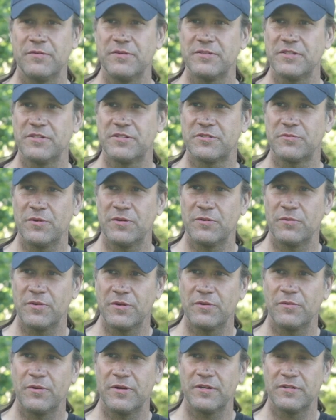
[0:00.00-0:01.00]
It was what it
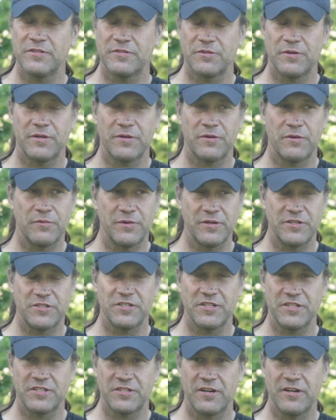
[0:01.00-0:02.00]
was
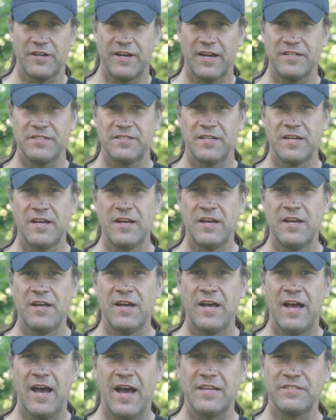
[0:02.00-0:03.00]
originally started as
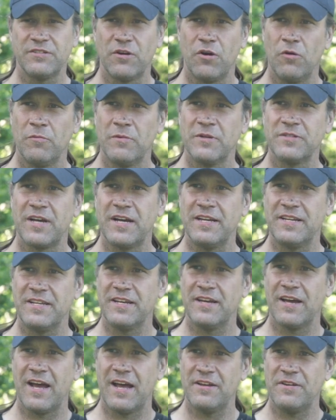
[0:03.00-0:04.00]
a homeless
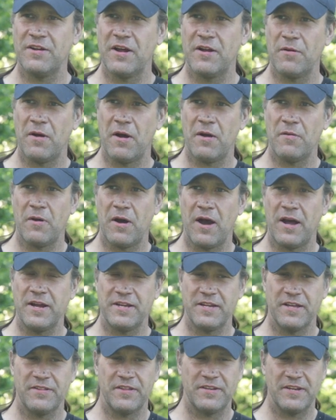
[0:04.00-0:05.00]
idea, an
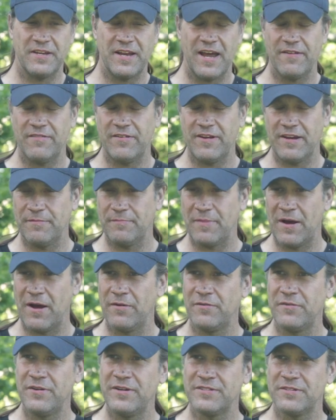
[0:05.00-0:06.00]
idea that didn't have any
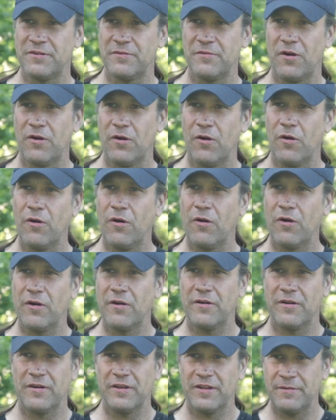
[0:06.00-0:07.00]
boundaries
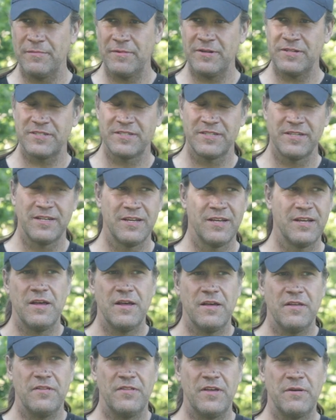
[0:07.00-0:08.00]
or limits.
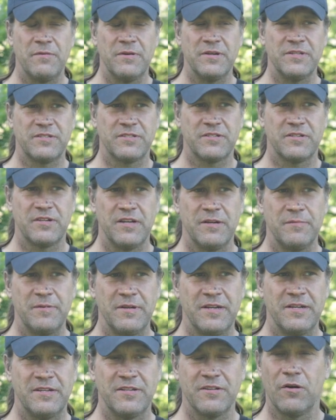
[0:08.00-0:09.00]
Then it was going to
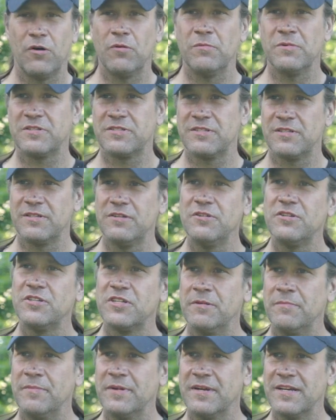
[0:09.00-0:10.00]
be to the homeless
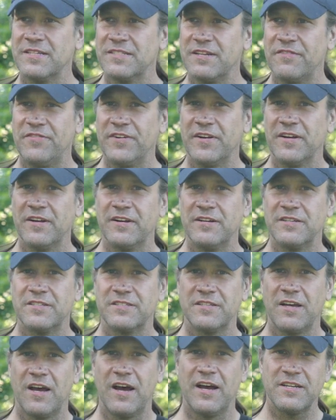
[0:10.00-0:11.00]
solution, because I figured
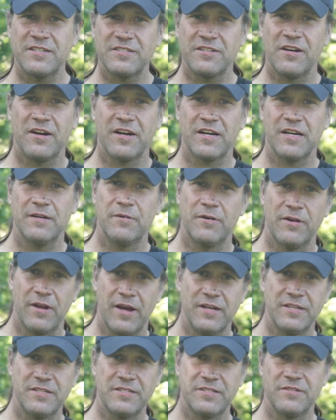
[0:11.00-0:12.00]
it's us talking about
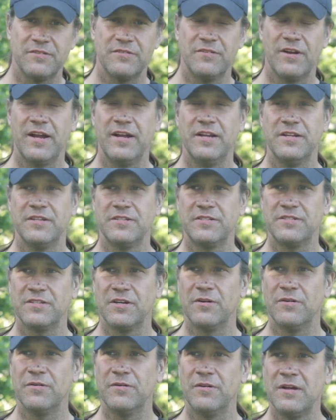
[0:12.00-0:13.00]
us, right?
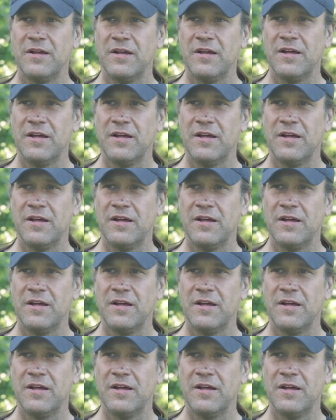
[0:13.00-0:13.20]
So